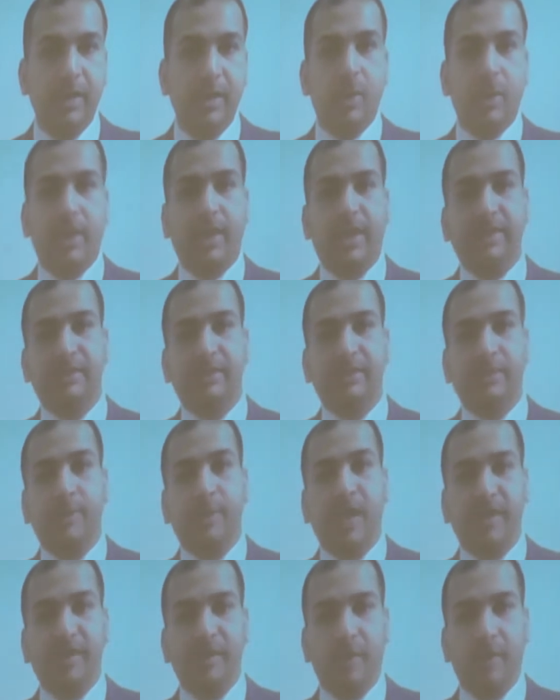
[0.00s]
whereas the
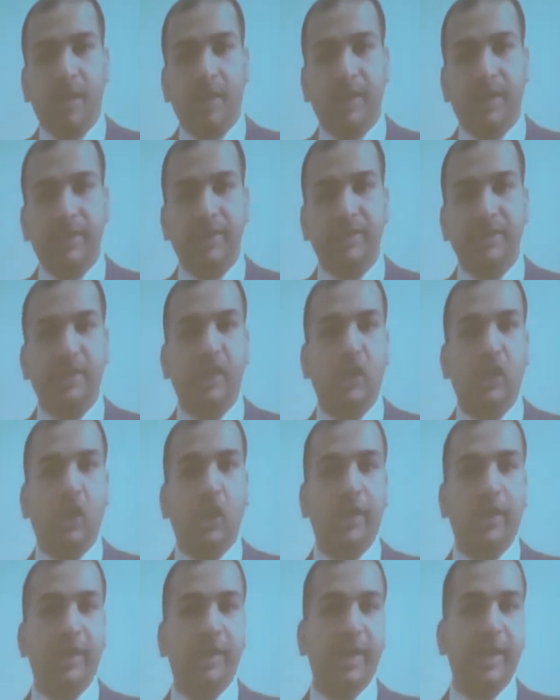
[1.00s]
private markets
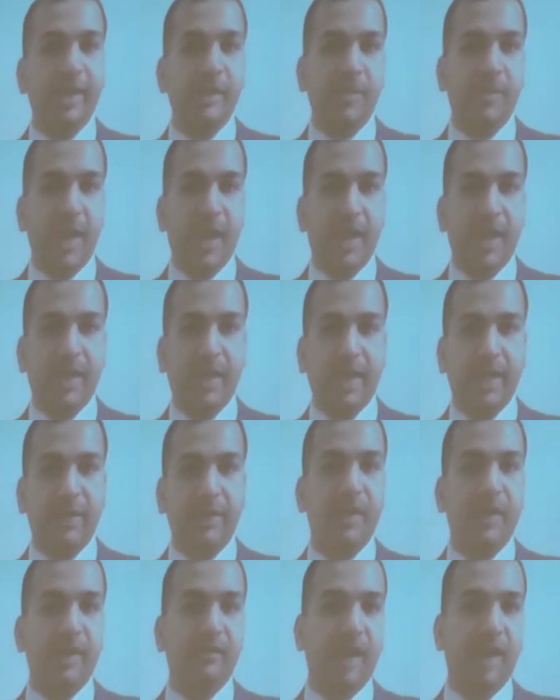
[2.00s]
are expanding at a
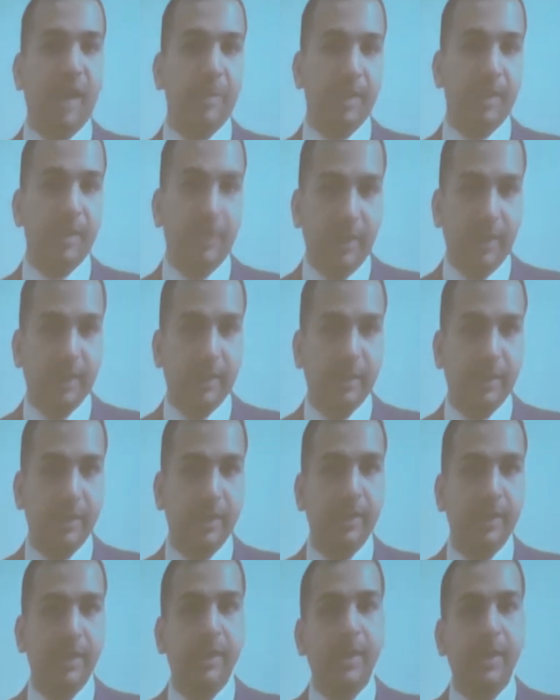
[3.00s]
very rapid rate.
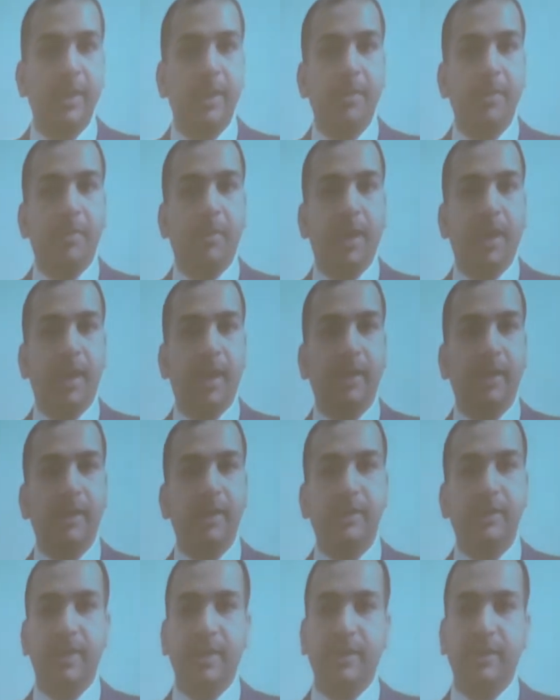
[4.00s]

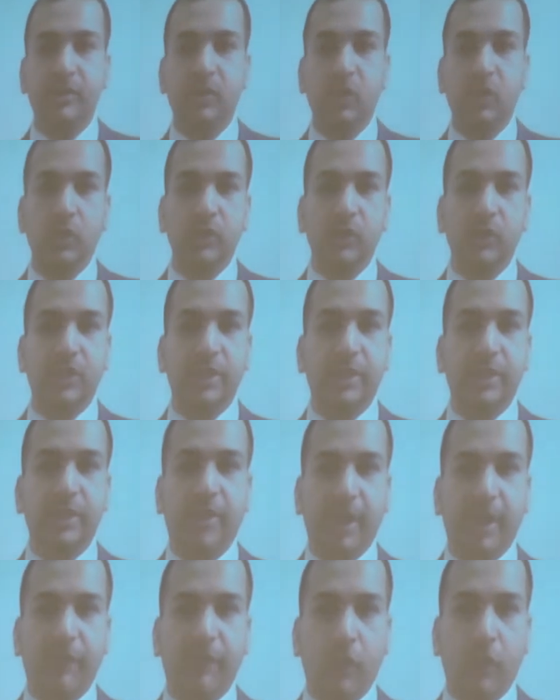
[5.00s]
But there is no such
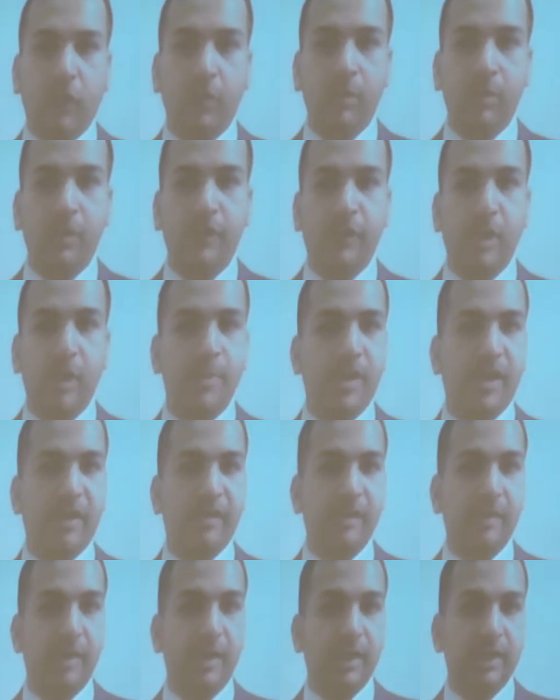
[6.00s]
platform for
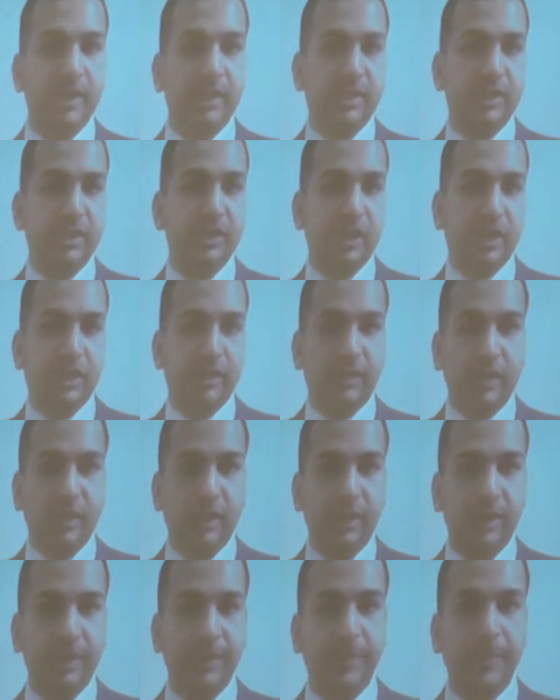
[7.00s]
private markets in
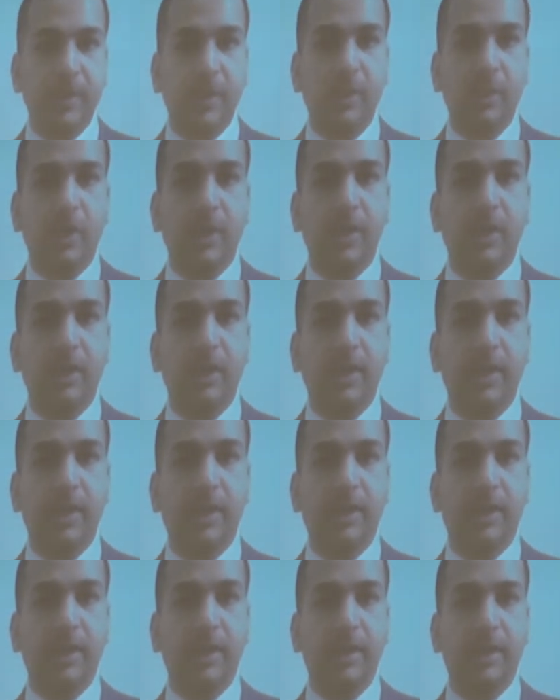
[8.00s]
general where you
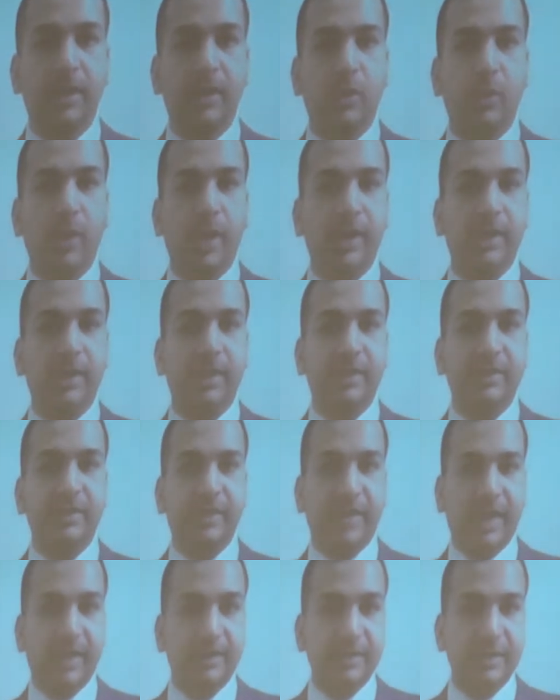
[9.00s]
can trade these
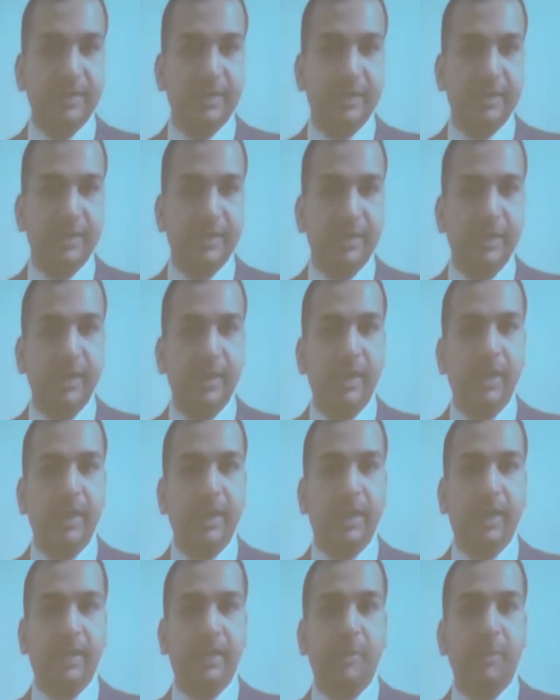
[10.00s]
assets.
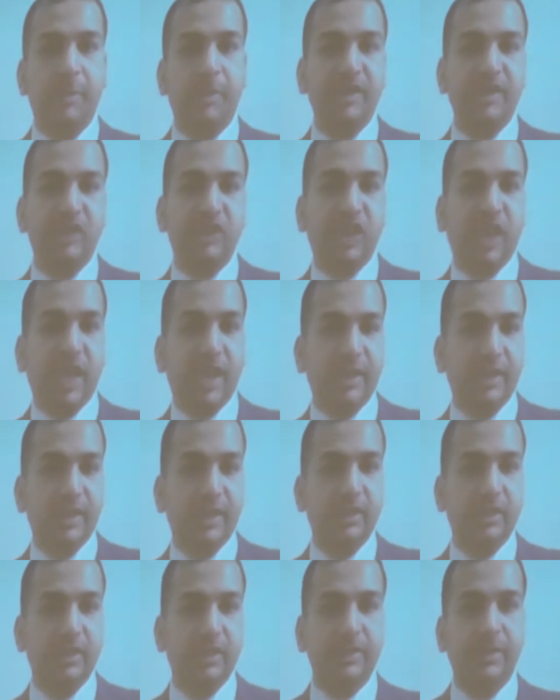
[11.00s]
And the biggest challenge
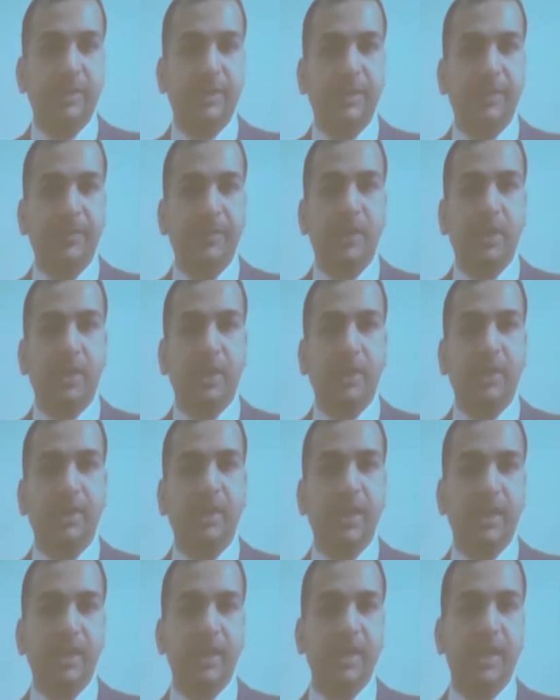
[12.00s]
is
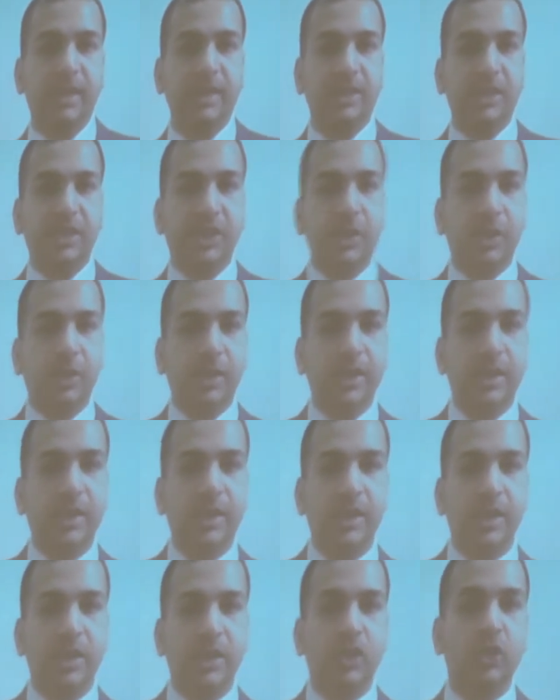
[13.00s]
taking any
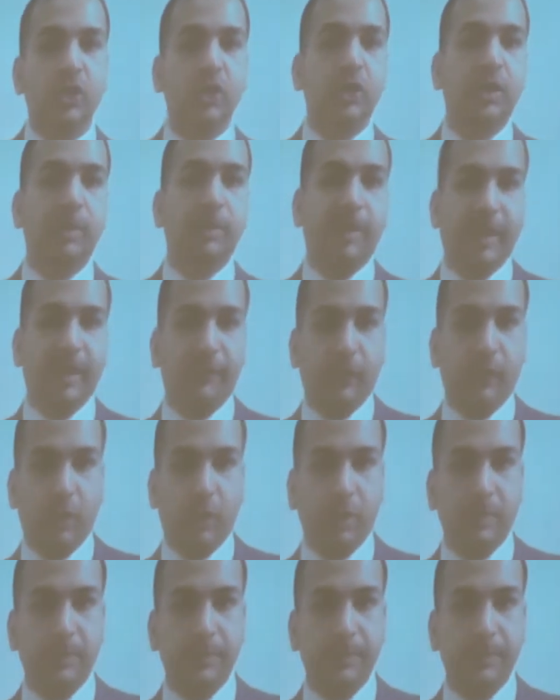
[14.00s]
security through the platform.